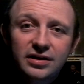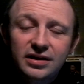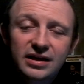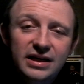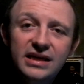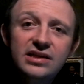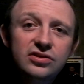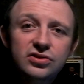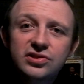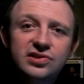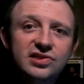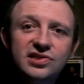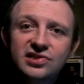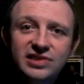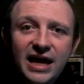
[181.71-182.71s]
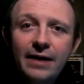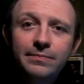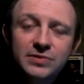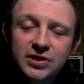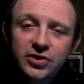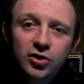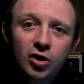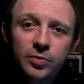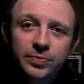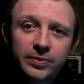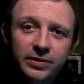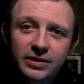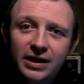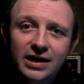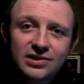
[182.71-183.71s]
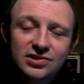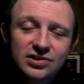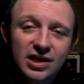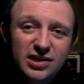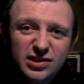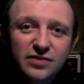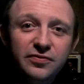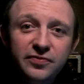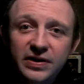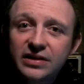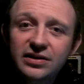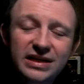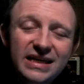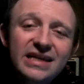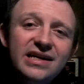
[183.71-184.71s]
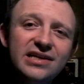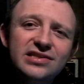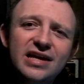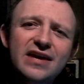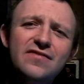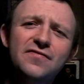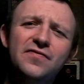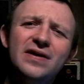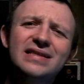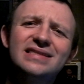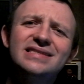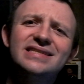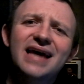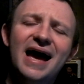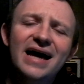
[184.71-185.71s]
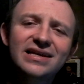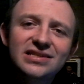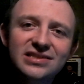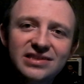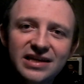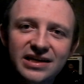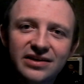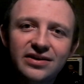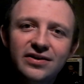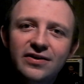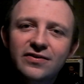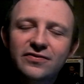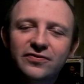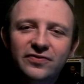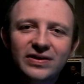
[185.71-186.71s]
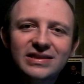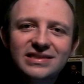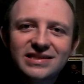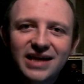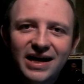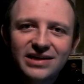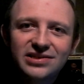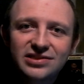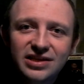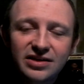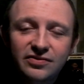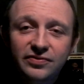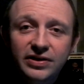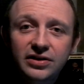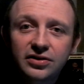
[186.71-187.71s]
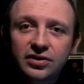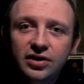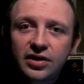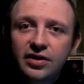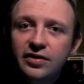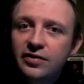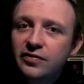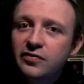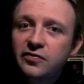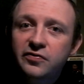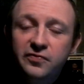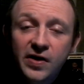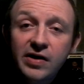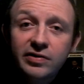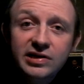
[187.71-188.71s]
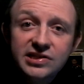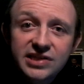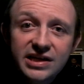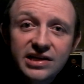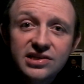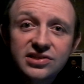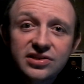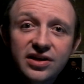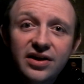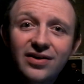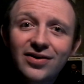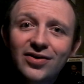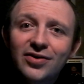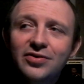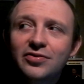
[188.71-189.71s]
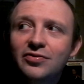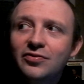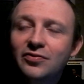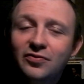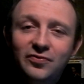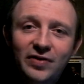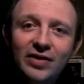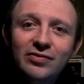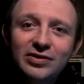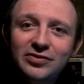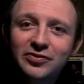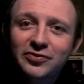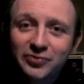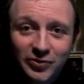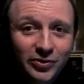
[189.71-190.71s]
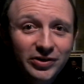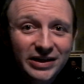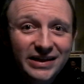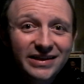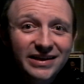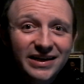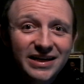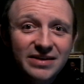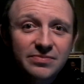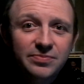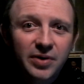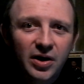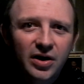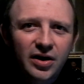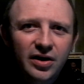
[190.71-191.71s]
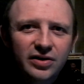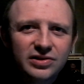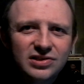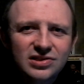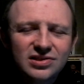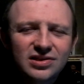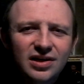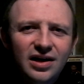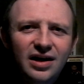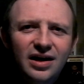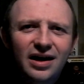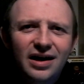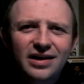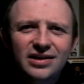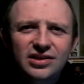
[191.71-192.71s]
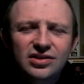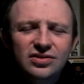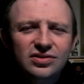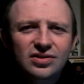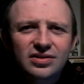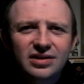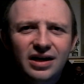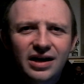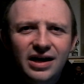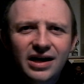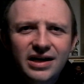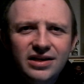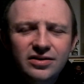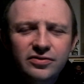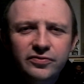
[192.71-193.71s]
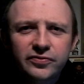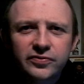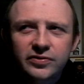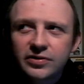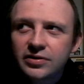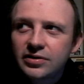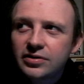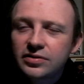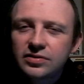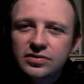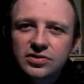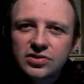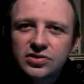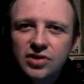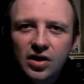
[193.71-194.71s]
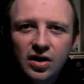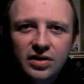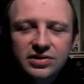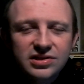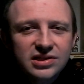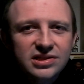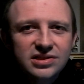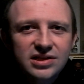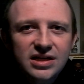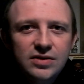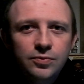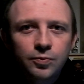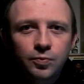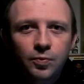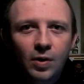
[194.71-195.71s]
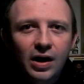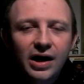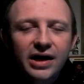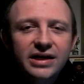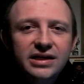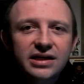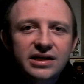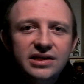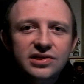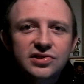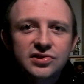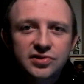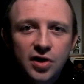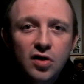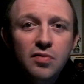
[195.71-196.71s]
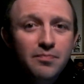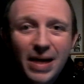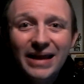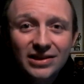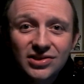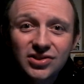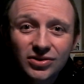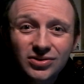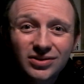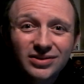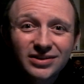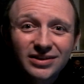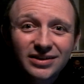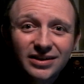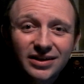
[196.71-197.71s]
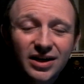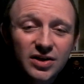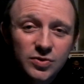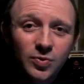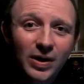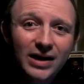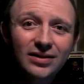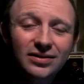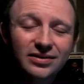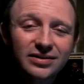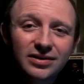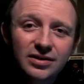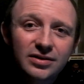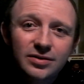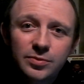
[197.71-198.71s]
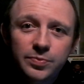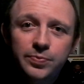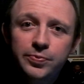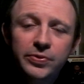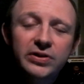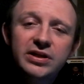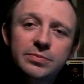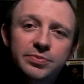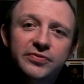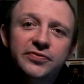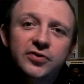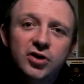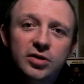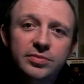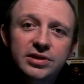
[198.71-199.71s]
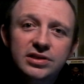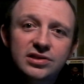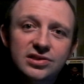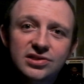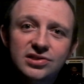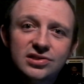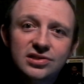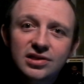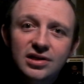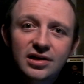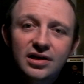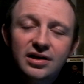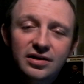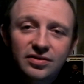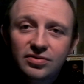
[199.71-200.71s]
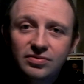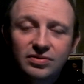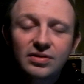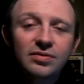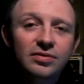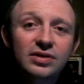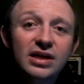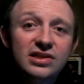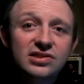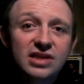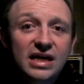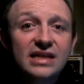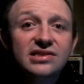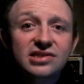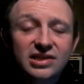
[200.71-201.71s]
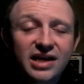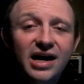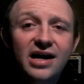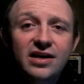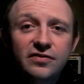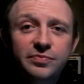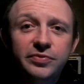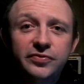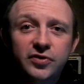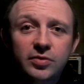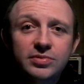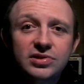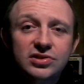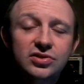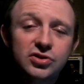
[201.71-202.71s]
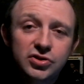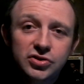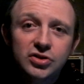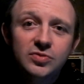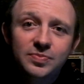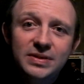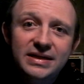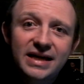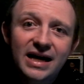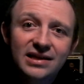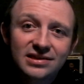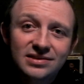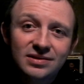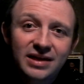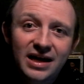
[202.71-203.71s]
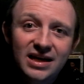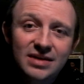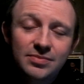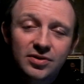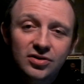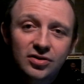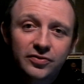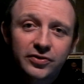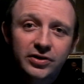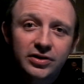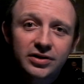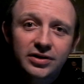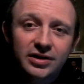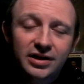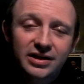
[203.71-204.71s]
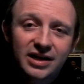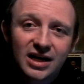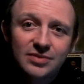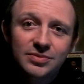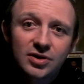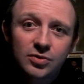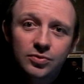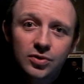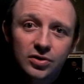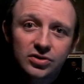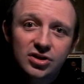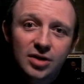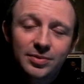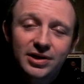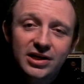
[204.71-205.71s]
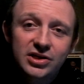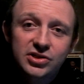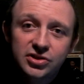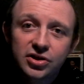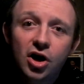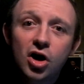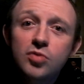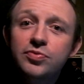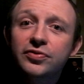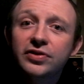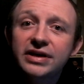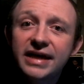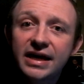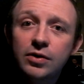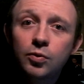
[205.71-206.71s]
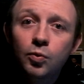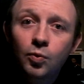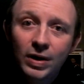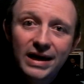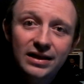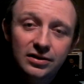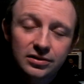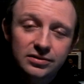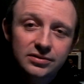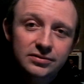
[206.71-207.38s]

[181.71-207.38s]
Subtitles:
he just steps it up as the villain. He is a fantastic, fantastic villain. Very sinister, very funny in parts. You kind of start to see why he's so mental as well. Brilliant performance. It's the kind of performance that should be getting him another Academy Award nomination. Hopefully it will.